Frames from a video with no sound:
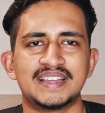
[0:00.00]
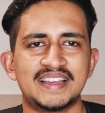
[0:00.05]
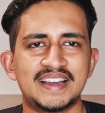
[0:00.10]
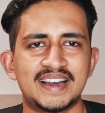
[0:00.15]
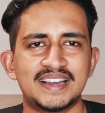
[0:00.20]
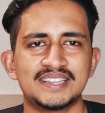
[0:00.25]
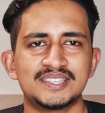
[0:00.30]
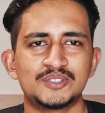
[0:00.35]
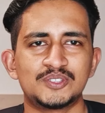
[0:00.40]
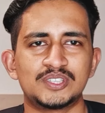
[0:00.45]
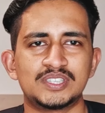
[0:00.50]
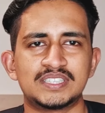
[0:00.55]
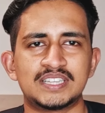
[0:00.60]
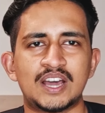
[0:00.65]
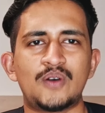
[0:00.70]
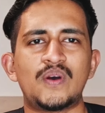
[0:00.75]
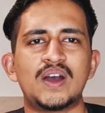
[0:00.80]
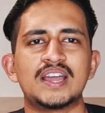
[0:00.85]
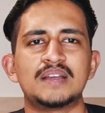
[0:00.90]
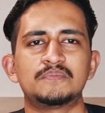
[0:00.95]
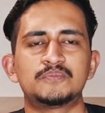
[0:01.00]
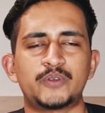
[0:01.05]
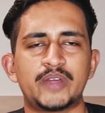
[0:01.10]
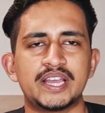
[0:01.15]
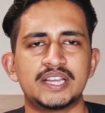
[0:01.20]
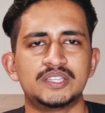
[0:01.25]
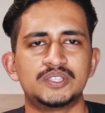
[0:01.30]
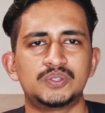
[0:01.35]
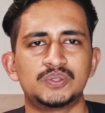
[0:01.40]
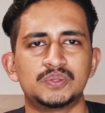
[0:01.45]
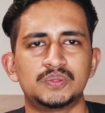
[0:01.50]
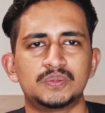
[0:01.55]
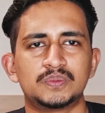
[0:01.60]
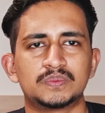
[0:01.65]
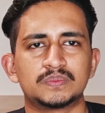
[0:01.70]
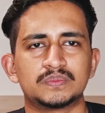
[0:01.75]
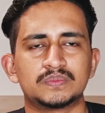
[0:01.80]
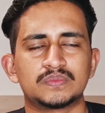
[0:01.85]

Hey guys, now I am trying to